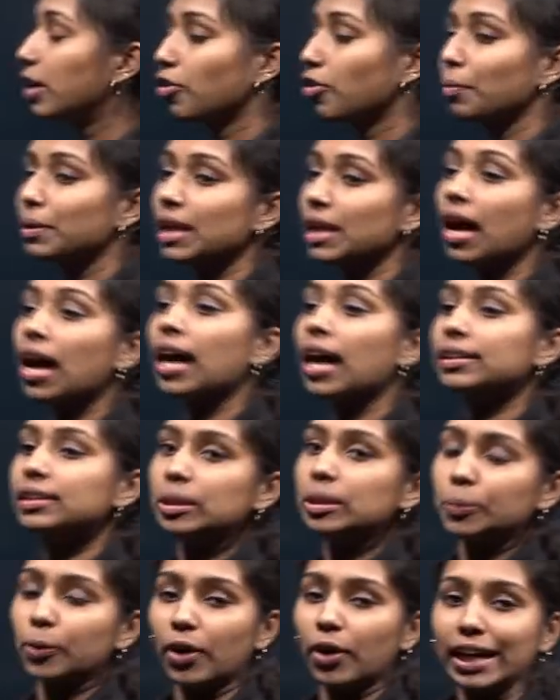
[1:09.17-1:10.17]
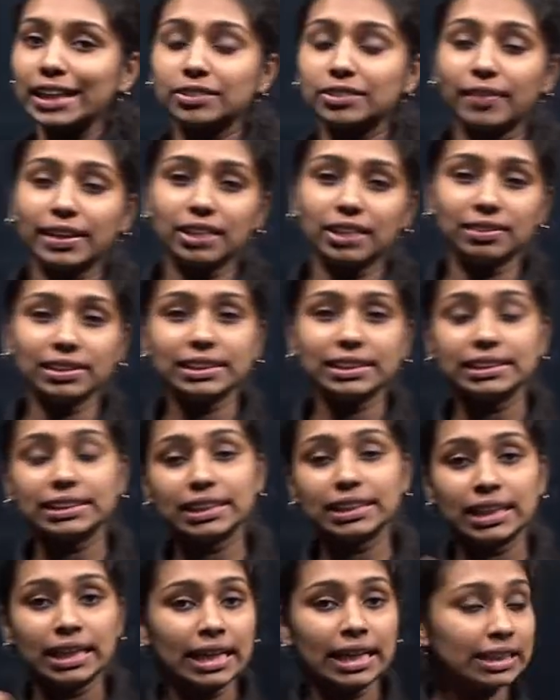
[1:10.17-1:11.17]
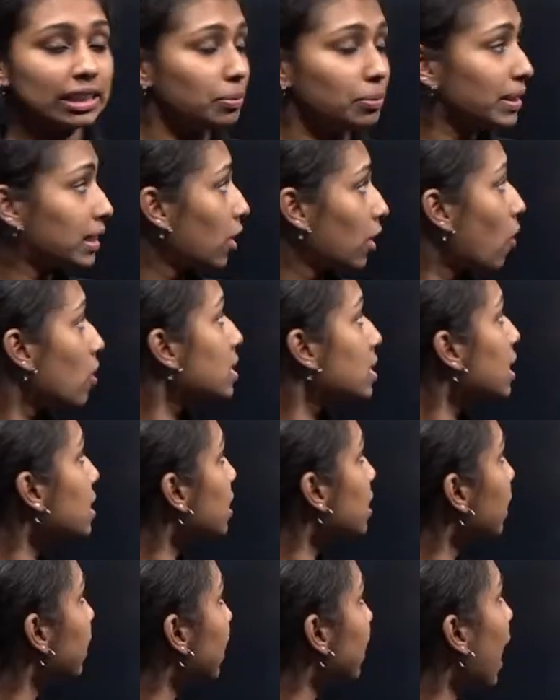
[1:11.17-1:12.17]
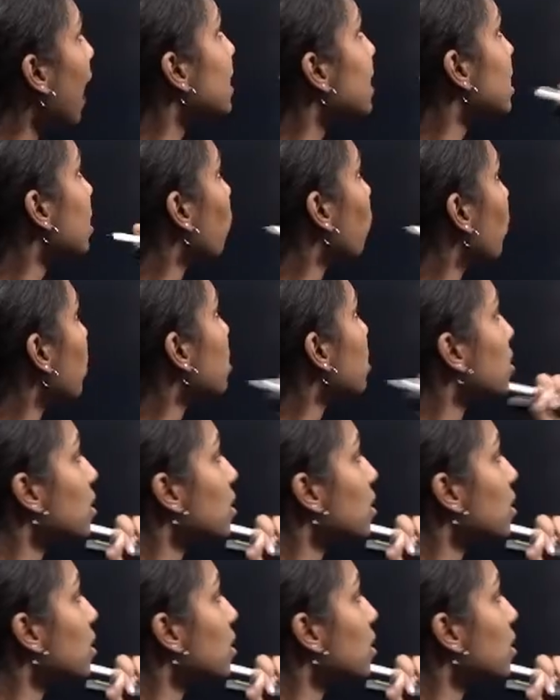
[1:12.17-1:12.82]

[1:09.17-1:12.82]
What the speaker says: will be the other product whenever the metal oxides are reacting with